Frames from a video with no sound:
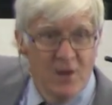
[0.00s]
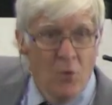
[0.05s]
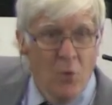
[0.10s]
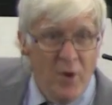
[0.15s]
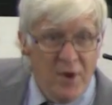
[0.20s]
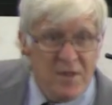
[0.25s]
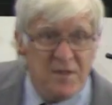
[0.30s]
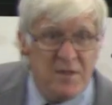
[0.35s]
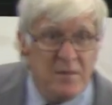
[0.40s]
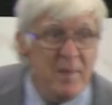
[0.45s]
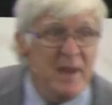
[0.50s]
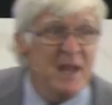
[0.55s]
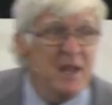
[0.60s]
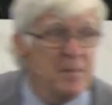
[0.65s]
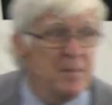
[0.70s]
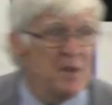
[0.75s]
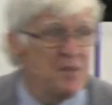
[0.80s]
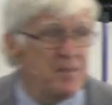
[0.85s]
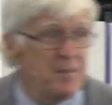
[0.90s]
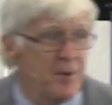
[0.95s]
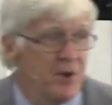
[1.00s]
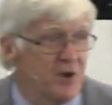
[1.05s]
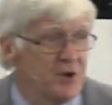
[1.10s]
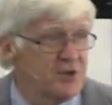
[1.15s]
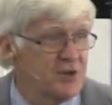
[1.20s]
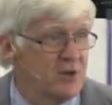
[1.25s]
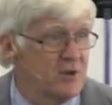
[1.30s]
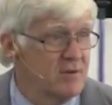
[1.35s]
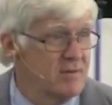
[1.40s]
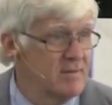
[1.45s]
What does it mean to be
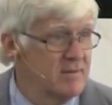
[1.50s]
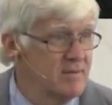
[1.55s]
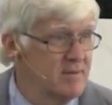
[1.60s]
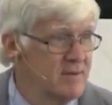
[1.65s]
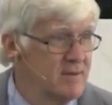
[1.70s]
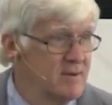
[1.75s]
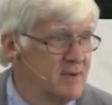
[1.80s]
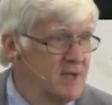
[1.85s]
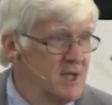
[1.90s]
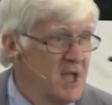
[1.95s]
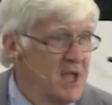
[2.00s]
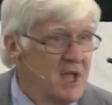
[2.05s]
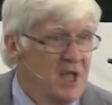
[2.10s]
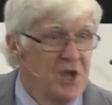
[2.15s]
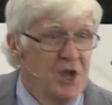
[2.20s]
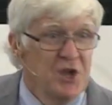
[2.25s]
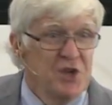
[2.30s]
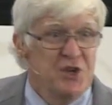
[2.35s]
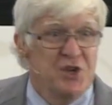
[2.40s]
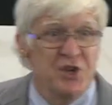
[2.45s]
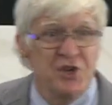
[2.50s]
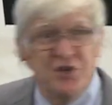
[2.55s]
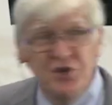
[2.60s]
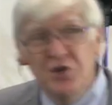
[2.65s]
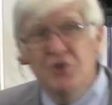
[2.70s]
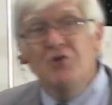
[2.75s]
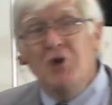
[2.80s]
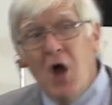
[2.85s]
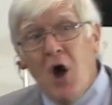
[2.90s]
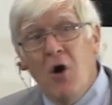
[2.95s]
spiritual? Did
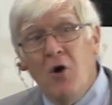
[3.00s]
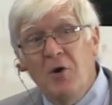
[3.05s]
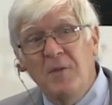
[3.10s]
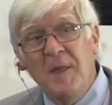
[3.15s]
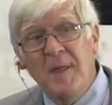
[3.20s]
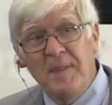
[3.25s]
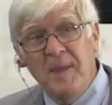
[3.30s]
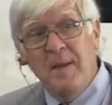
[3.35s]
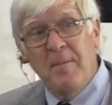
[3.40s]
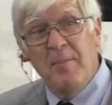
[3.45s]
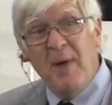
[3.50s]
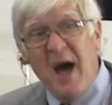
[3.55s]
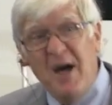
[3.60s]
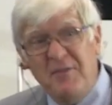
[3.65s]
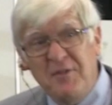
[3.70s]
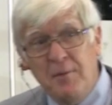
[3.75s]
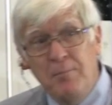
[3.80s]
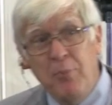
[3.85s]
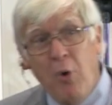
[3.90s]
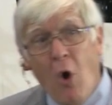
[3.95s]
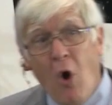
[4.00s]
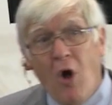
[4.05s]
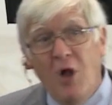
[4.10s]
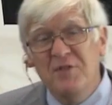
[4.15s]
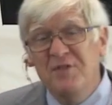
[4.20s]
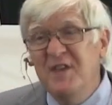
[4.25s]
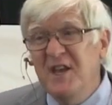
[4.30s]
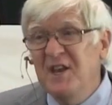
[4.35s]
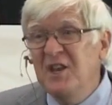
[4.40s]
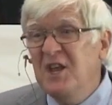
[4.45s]
you know that the Apostle Paul
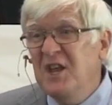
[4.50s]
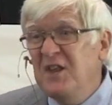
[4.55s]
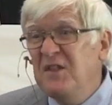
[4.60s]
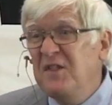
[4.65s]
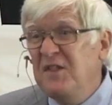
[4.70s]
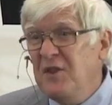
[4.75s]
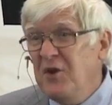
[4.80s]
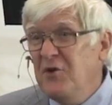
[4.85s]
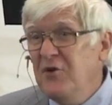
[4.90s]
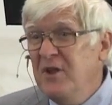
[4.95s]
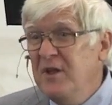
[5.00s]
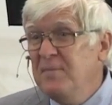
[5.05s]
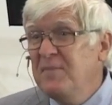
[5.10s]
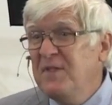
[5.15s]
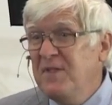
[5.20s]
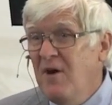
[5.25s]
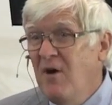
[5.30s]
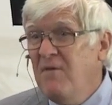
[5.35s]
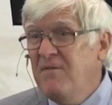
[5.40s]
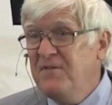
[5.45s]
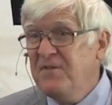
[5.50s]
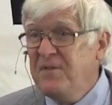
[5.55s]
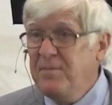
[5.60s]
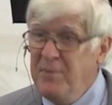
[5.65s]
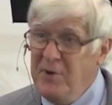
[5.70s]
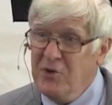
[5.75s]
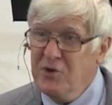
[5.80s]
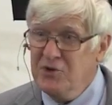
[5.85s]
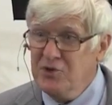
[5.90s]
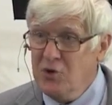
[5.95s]
didn't consider himself
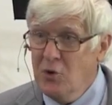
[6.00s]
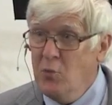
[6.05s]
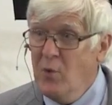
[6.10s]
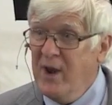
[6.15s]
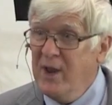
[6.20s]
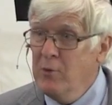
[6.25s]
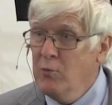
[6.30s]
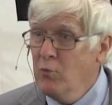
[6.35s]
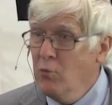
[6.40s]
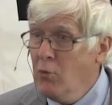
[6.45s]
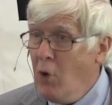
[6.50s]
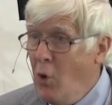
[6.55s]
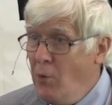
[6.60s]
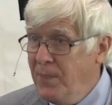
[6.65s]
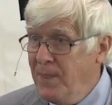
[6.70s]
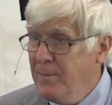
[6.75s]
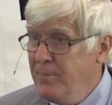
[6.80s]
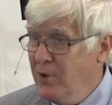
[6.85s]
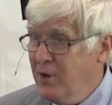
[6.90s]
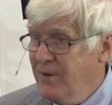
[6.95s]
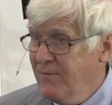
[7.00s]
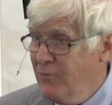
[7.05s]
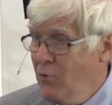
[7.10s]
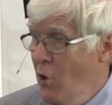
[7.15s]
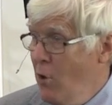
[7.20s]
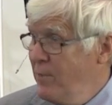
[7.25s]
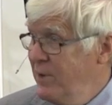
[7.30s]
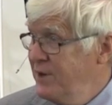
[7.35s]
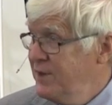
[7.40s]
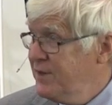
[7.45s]
spiritual when he wrote the book of
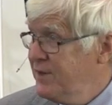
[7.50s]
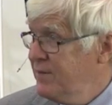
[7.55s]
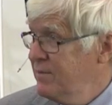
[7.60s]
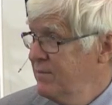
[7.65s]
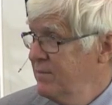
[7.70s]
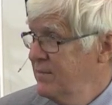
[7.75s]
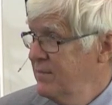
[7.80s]
Romans?